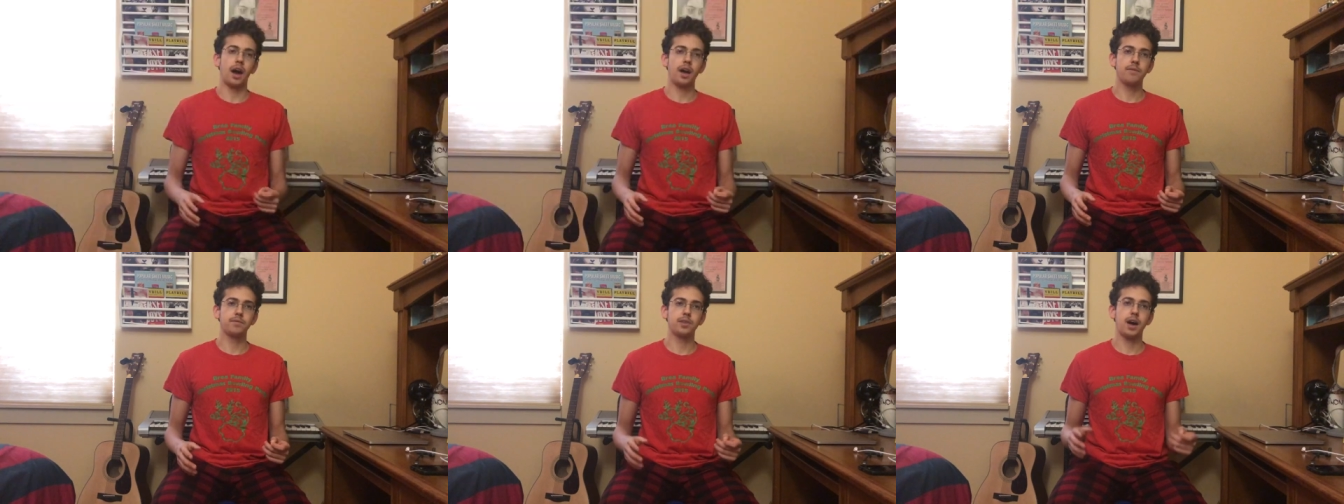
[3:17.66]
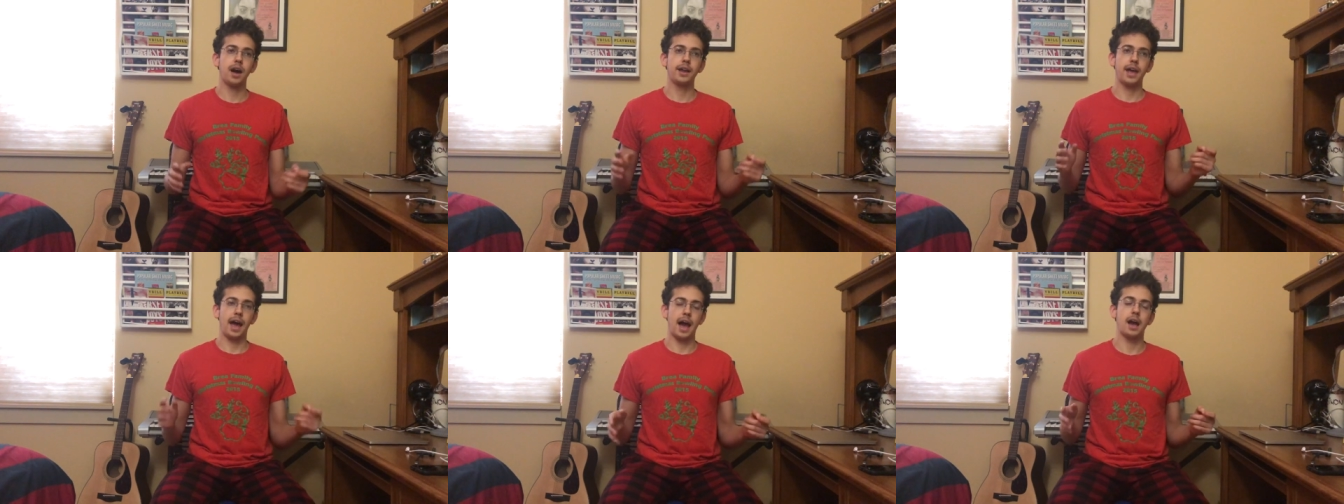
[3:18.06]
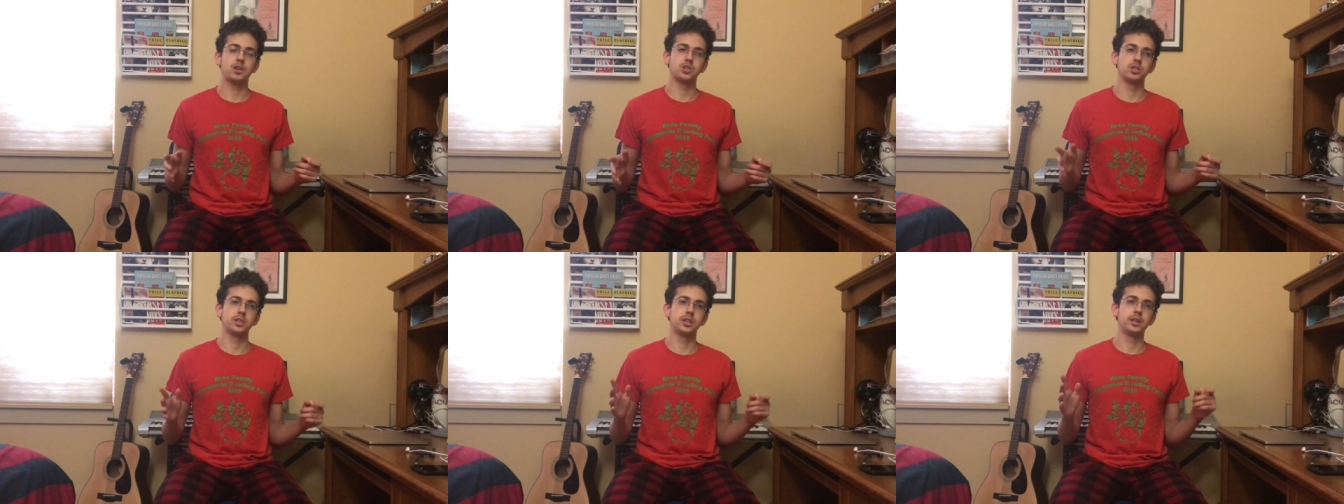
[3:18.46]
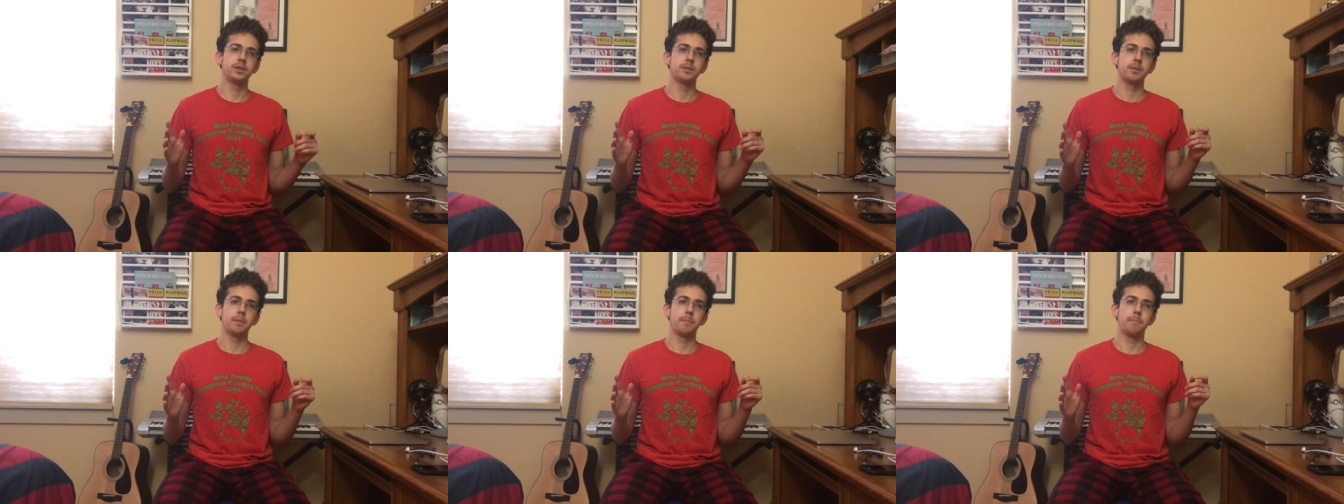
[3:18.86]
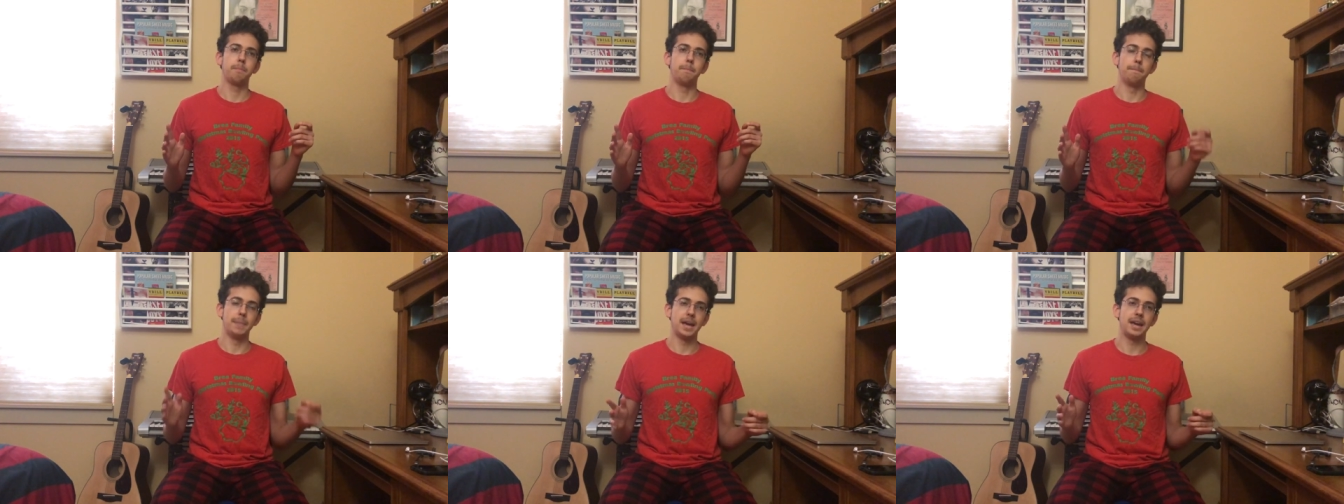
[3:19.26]
I have not actually
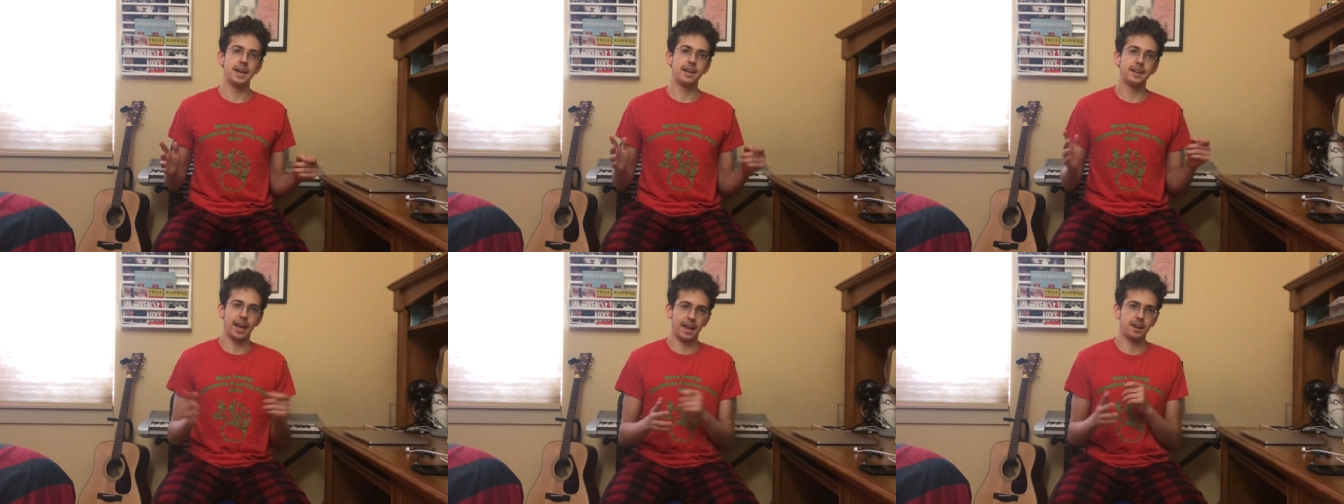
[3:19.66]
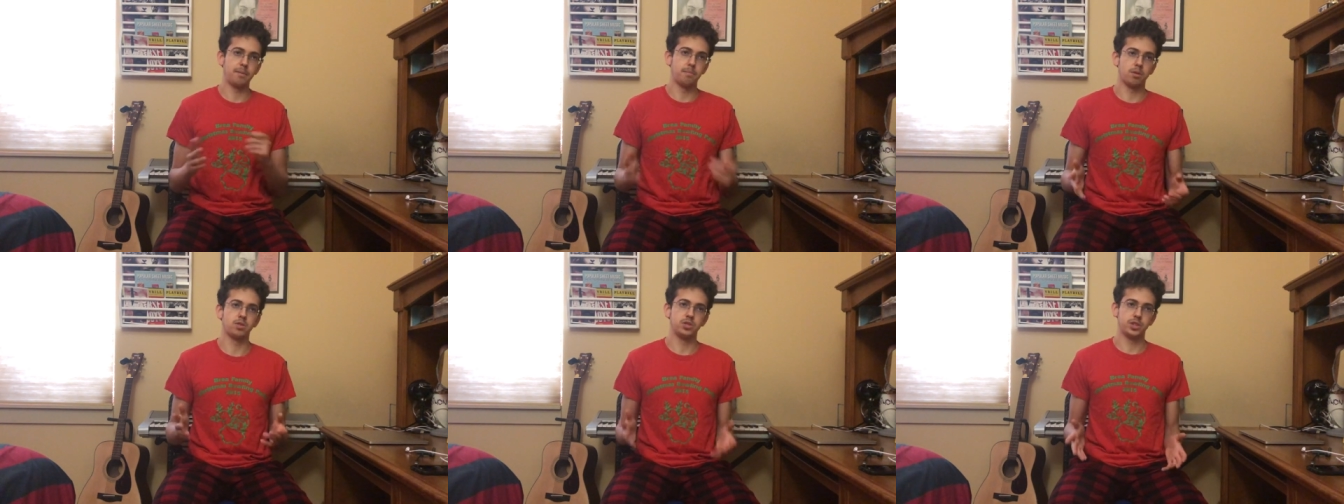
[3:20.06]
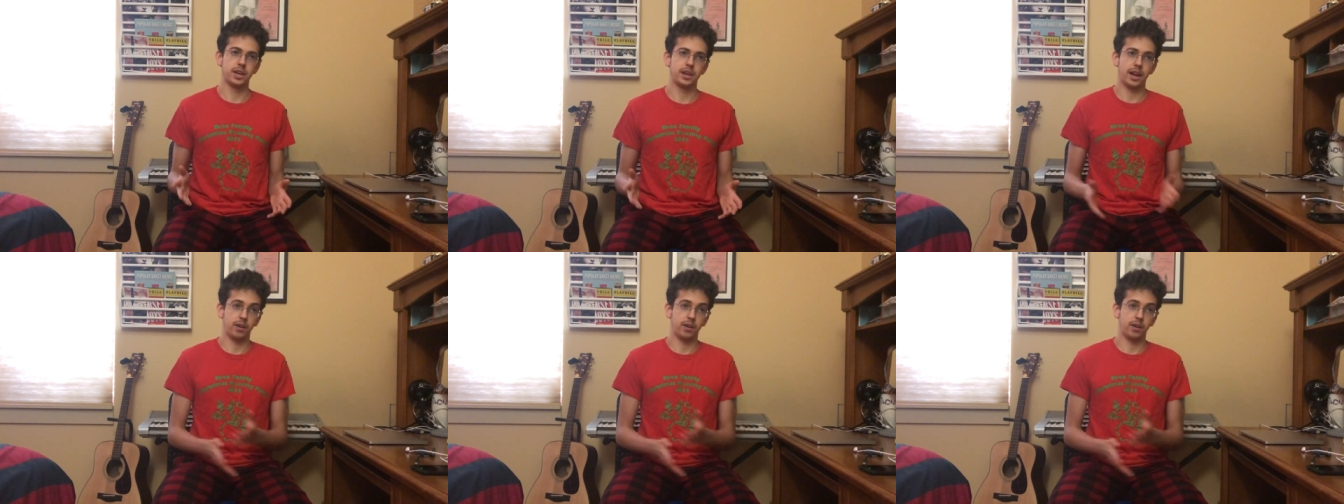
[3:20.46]
made any merch yet.